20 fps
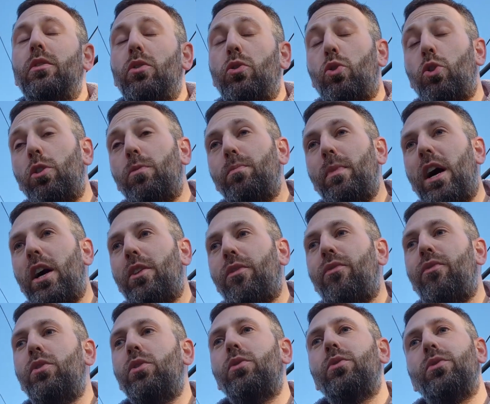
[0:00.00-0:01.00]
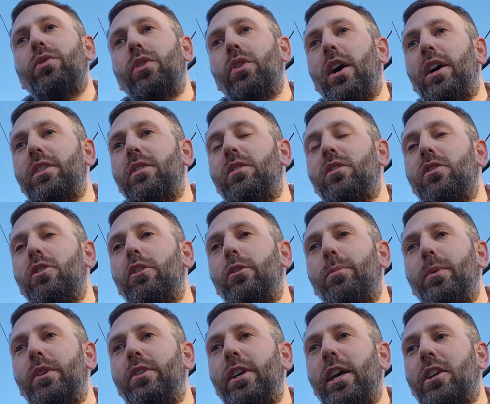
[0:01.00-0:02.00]
Good mouthfeel, nice
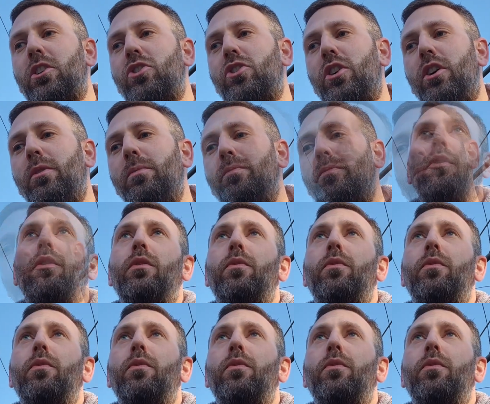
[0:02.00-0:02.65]
syrupy texture.